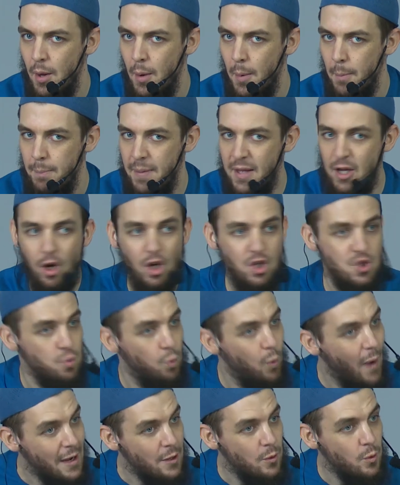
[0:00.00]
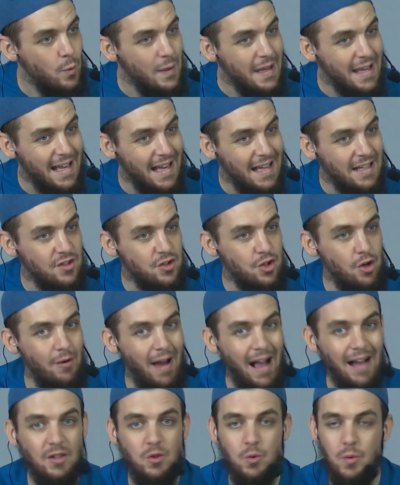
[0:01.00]
Because when we
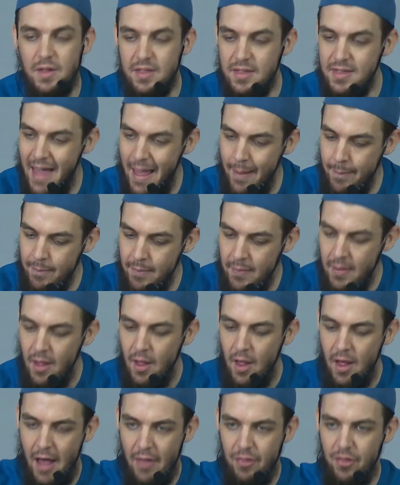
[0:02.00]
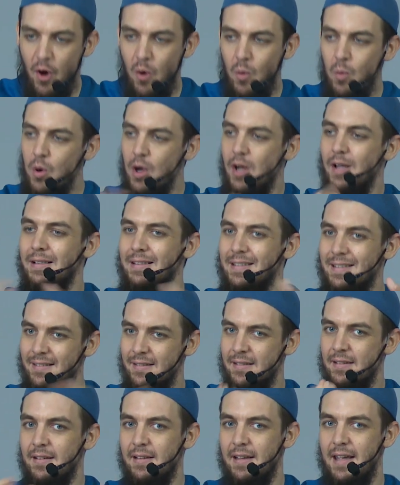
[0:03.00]
interact with them, the world,
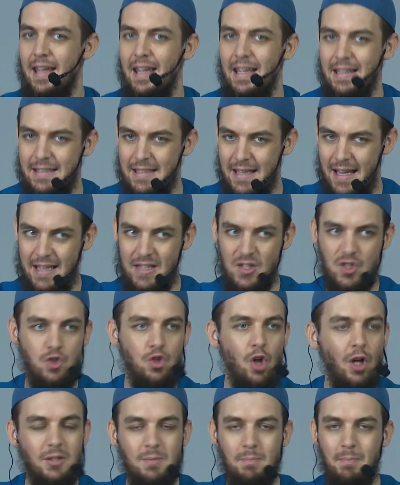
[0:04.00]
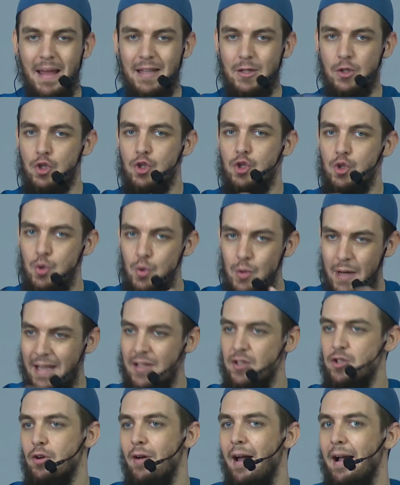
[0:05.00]
it's not meant to
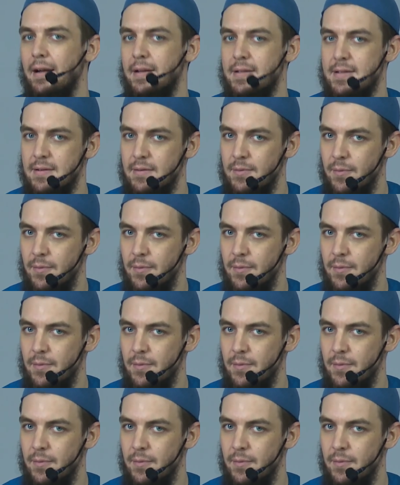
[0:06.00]
interact.